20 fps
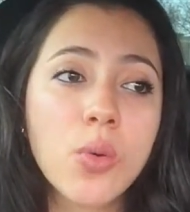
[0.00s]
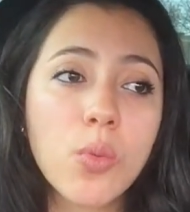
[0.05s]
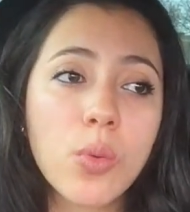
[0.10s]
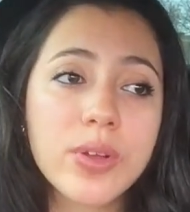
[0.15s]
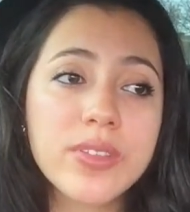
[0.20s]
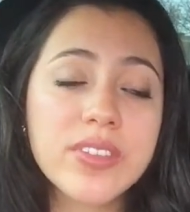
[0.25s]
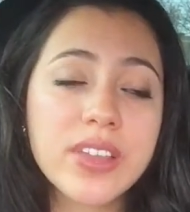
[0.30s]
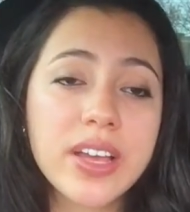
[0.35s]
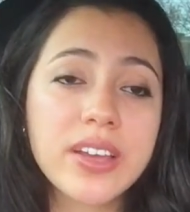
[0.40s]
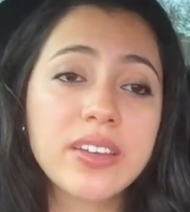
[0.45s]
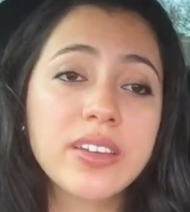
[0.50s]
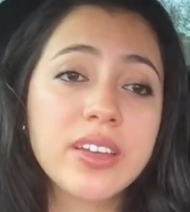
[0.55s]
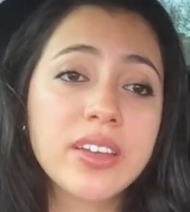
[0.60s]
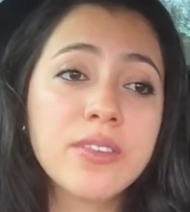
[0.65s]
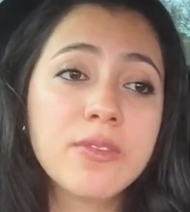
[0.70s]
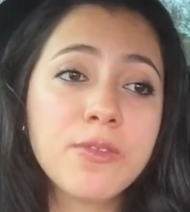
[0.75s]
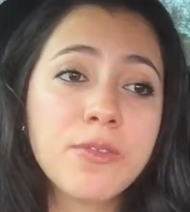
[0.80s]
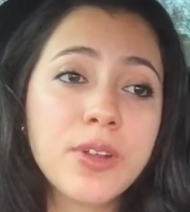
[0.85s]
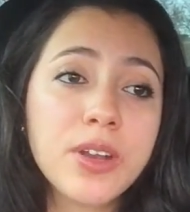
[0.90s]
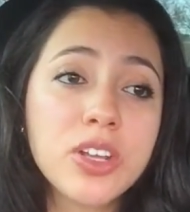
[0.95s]
once I
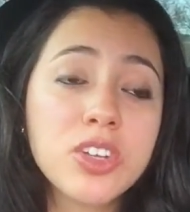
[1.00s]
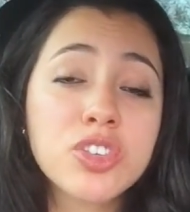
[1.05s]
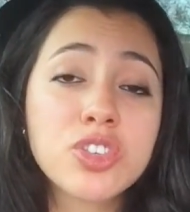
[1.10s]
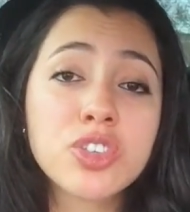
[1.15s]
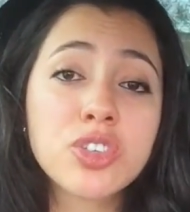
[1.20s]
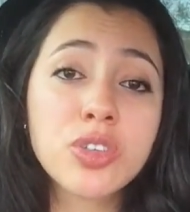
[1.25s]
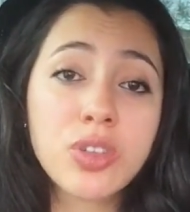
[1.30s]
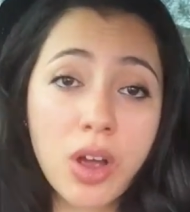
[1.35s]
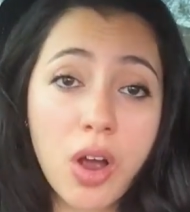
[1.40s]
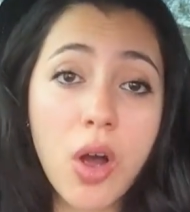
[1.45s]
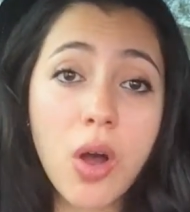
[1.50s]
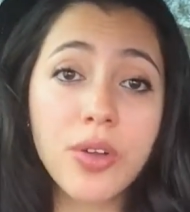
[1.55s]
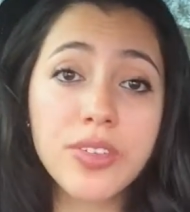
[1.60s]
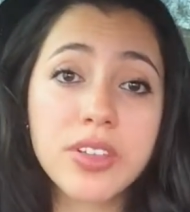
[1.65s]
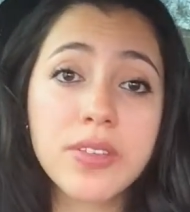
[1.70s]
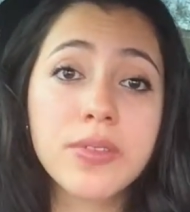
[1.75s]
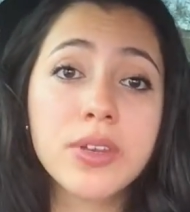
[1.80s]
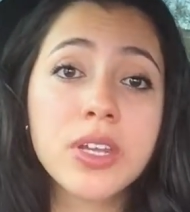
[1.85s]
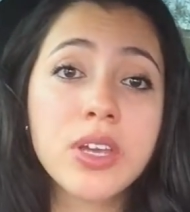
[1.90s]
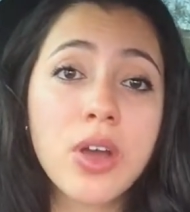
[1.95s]
did finish all
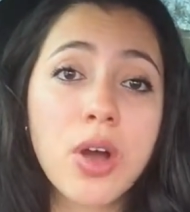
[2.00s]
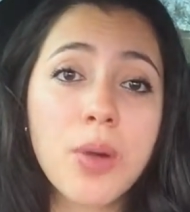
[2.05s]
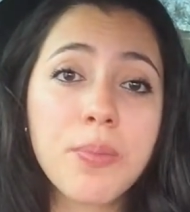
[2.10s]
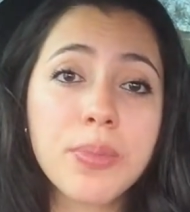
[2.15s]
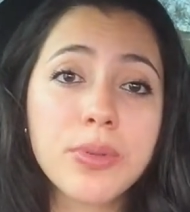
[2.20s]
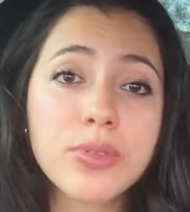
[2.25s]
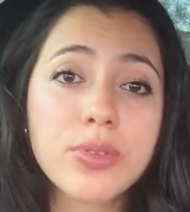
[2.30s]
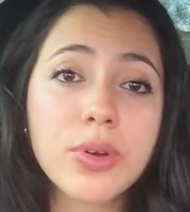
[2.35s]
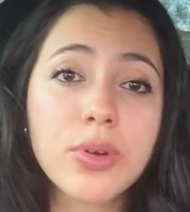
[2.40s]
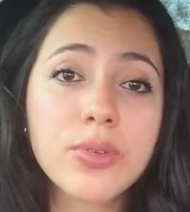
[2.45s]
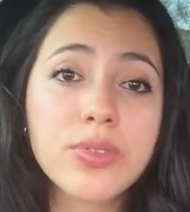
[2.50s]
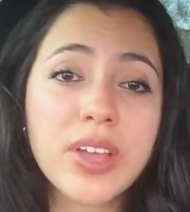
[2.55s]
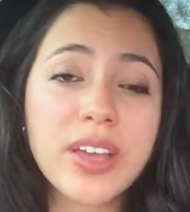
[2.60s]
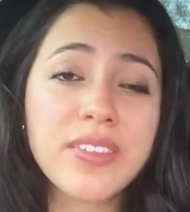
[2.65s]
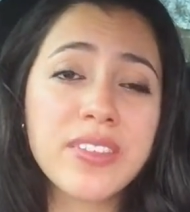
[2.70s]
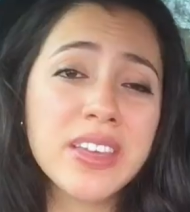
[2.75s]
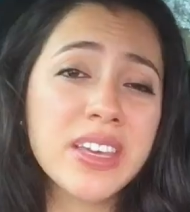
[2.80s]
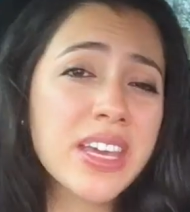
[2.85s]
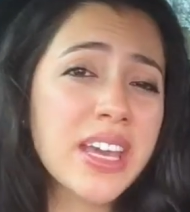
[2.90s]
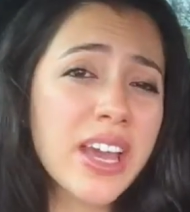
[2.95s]
70 episodes,
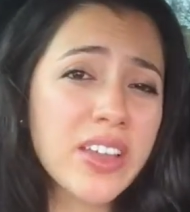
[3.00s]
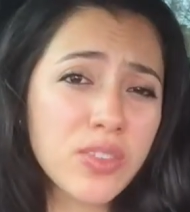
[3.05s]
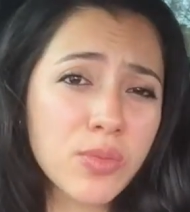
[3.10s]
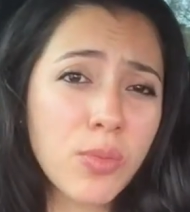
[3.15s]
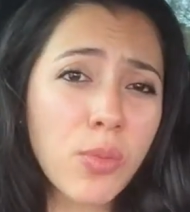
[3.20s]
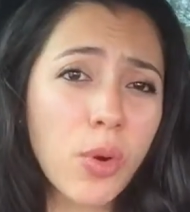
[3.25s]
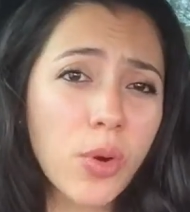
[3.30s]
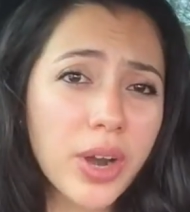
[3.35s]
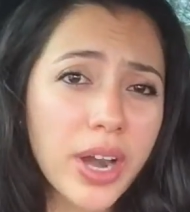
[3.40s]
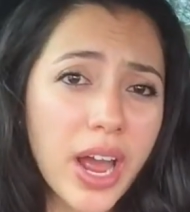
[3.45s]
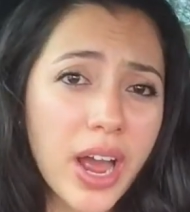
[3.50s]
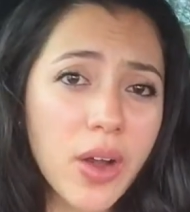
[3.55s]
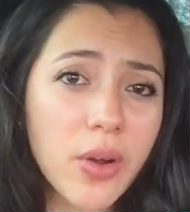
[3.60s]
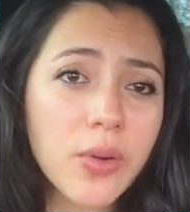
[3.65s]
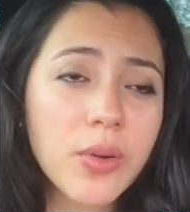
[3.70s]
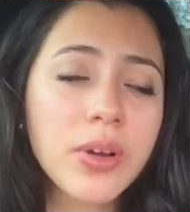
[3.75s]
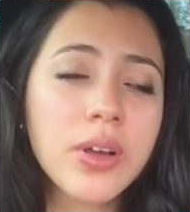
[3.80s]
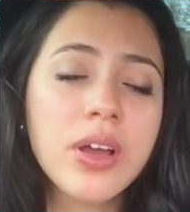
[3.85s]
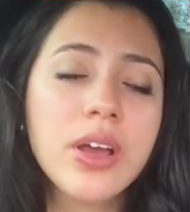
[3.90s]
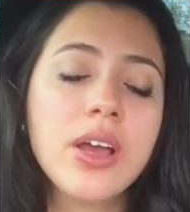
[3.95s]
I think he has more
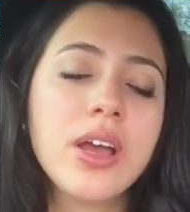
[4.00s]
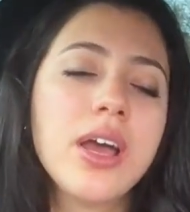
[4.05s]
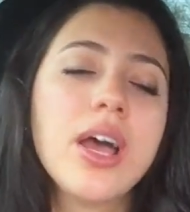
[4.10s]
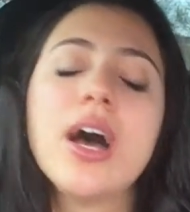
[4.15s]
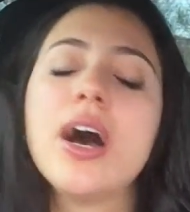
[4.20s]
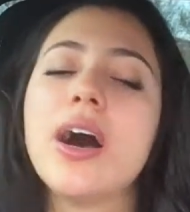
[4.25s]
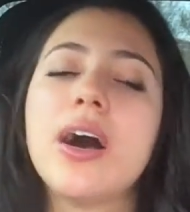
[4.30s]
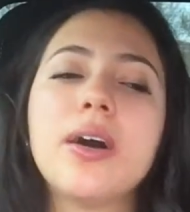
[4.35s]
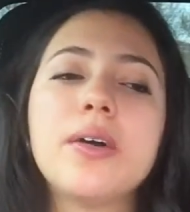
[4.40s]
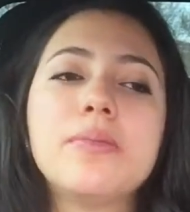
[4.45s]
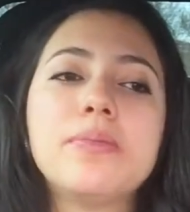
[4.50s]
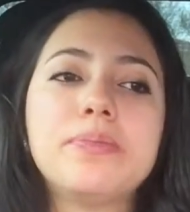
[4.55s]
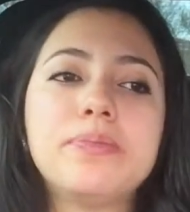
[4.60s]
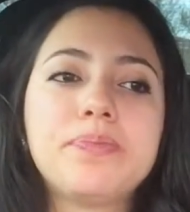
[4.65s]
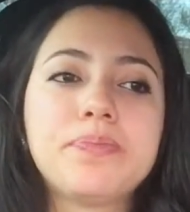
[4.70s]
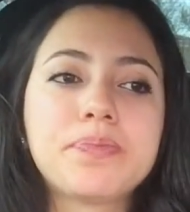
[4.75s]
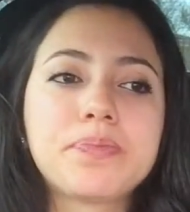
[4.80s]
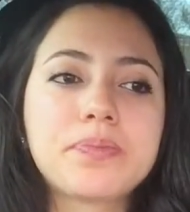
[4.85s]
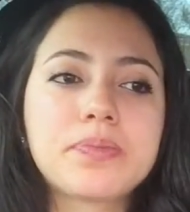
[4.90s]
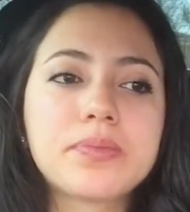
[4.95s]
now,
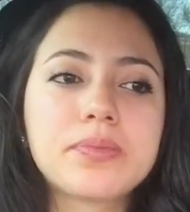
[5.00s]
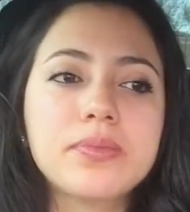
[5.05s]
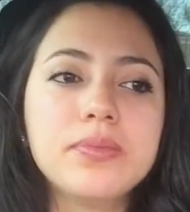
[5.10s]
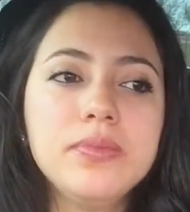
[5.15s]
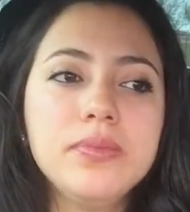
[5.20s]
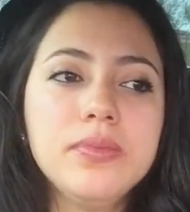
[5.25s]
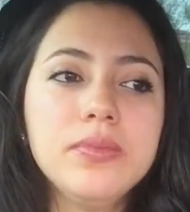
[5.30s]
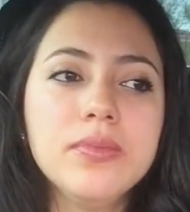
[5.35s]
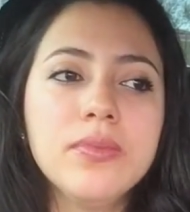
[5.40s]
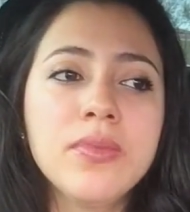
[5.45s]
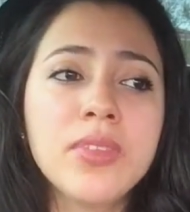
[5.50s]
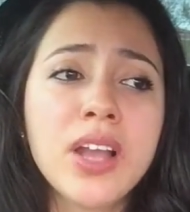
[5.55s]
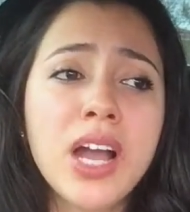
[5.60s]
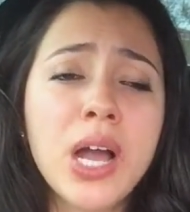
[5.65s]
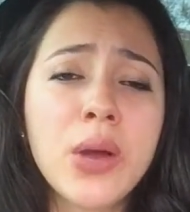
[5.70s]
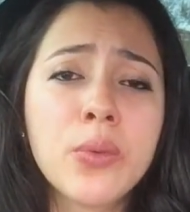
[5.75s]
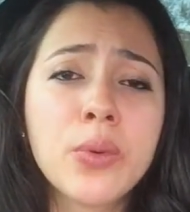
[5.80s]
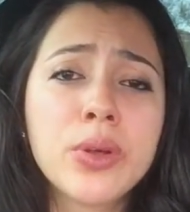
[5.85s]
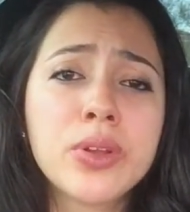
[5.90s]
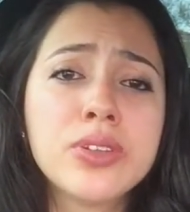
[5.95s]

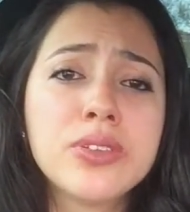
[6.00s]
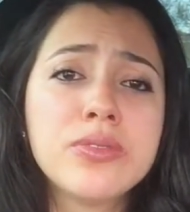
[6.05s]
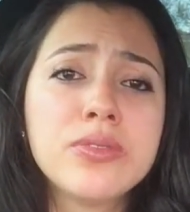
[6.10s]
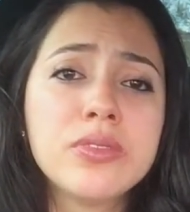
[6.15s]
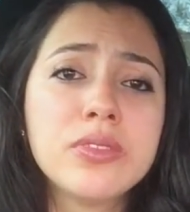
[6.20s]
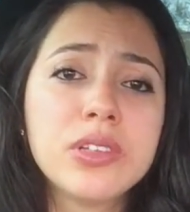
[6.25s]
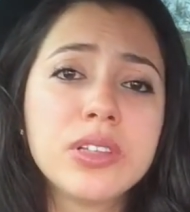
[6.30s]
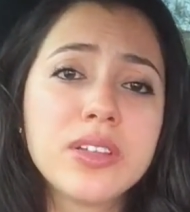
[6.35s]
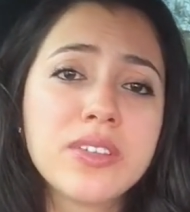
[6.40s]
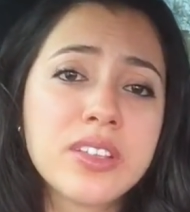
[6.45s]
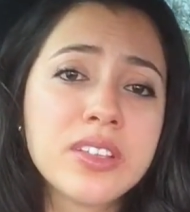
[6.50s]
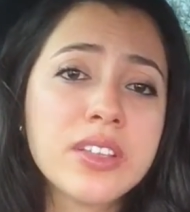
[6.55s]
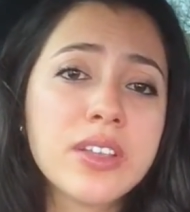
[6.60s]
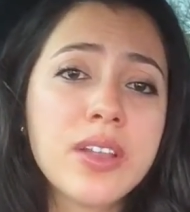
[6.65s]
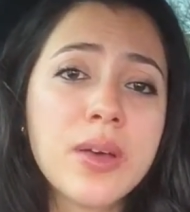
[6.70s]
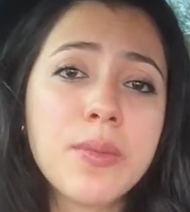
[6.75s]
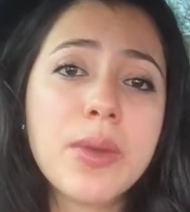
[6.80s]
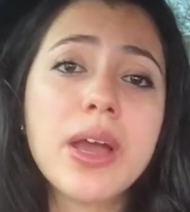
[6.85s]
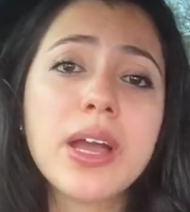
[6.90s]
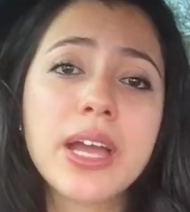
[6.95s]
I would listen to
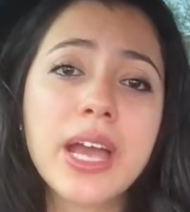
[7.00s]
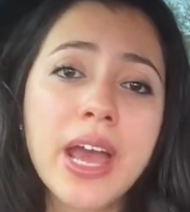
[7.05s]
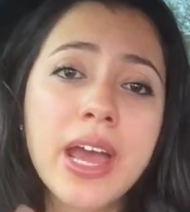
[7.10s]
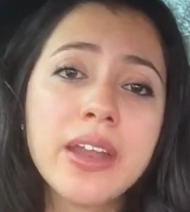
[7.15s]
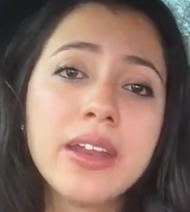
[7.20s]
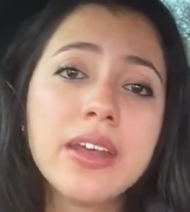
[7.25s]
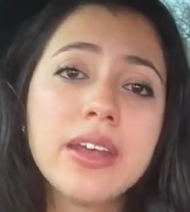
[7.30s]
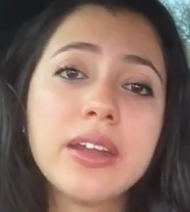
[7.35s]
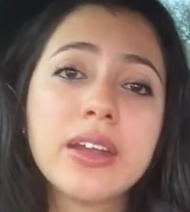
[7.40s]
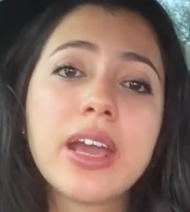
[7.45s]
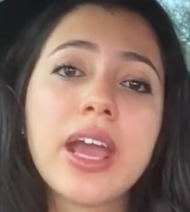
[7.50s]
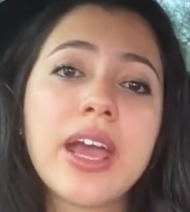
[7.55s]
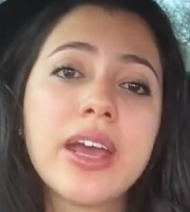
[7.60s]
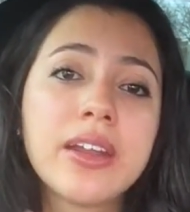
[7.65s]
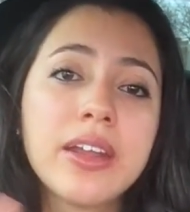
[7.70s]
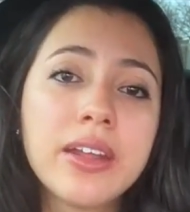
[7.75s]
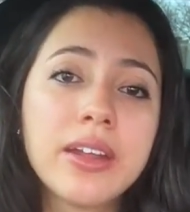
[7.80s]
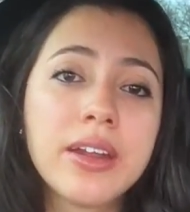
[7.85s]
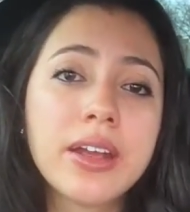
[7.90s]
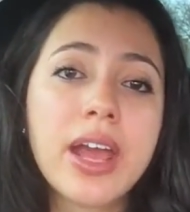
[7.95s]
them again and
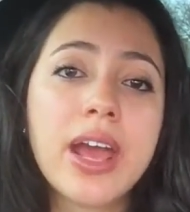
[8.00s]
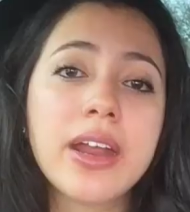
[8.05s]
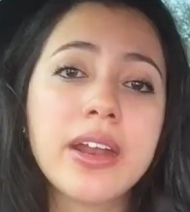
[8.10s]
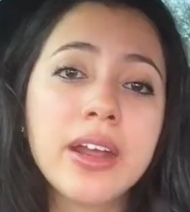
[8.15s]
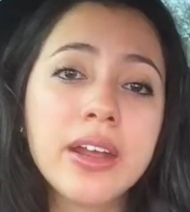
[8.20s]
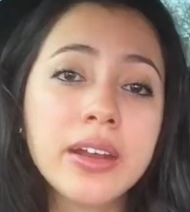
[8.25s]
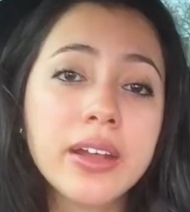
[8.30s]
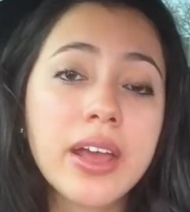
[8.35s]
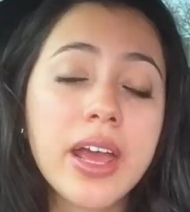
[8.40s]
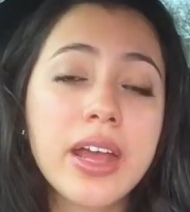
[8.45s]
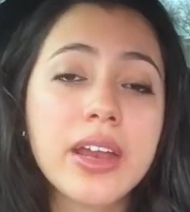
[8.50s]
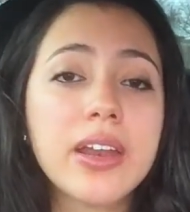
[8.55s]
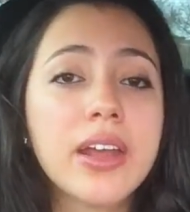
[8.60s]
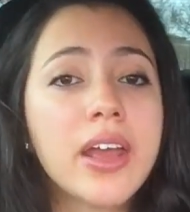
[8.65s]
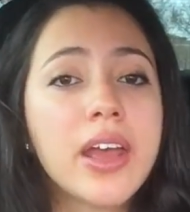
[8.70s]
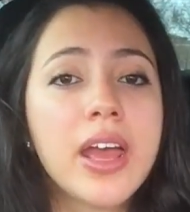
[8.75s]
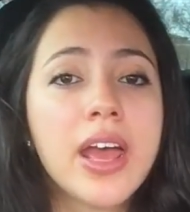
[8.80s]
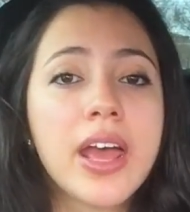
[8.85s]
again and again and again.